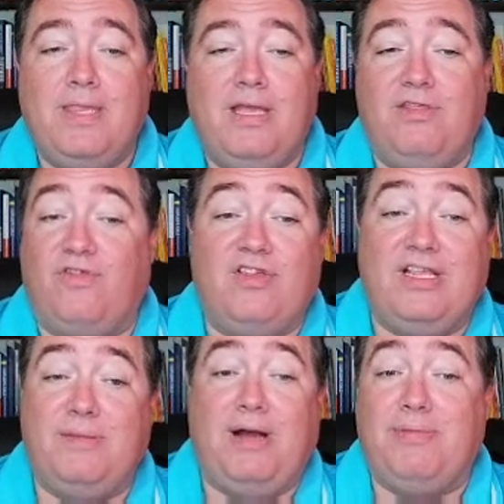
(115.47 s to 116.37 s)
the first
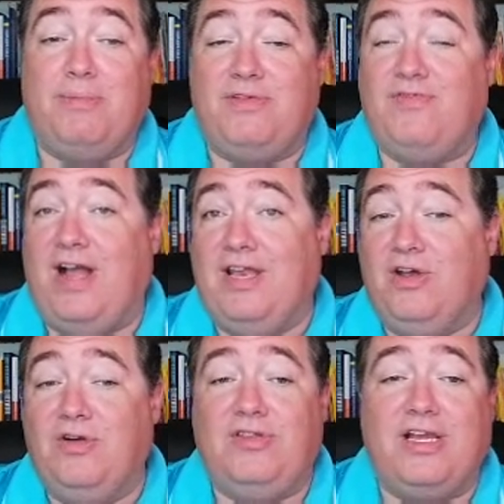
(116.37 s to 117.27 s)
thing that pops up is find
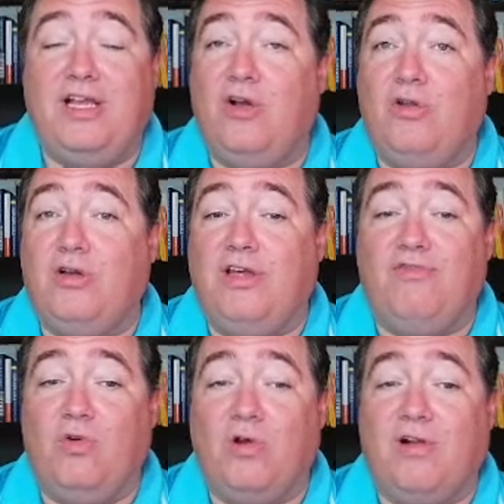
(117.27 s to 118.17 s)
nodes. I can go looking
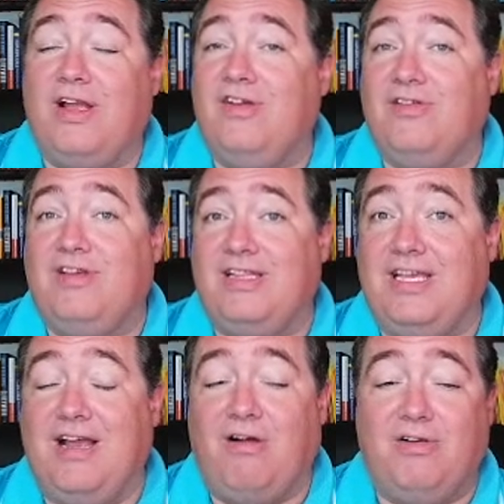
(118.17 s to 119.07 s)
for it, or I can just hit
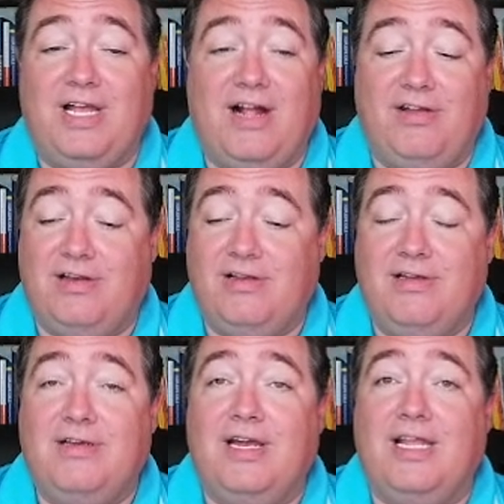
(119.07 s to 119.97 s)
the arrow down
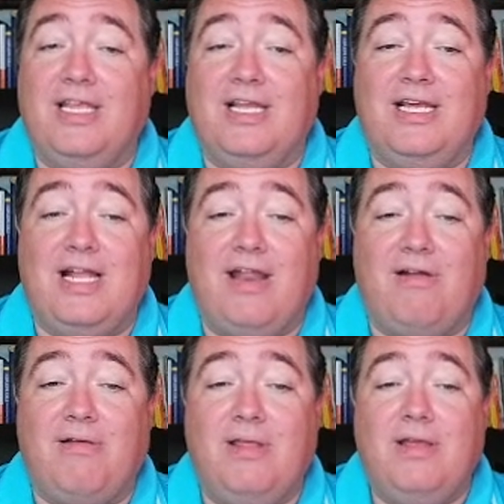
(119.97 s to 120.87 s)
and then hit
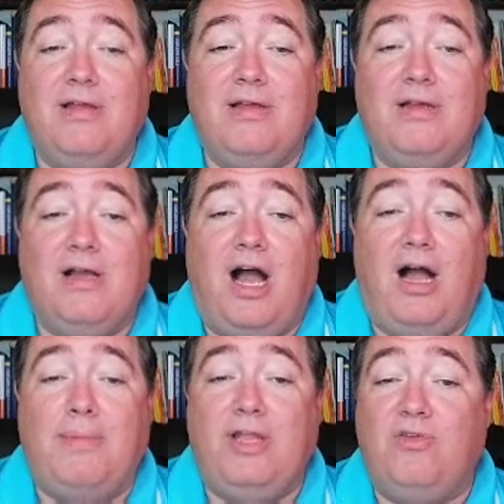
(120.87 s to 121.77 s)
enter.
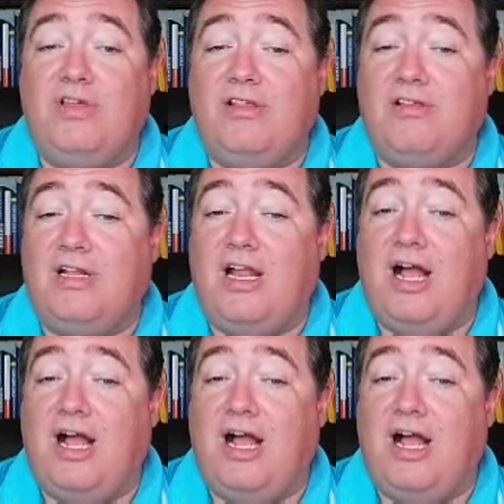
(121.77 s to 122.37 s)
And you see there's a lot of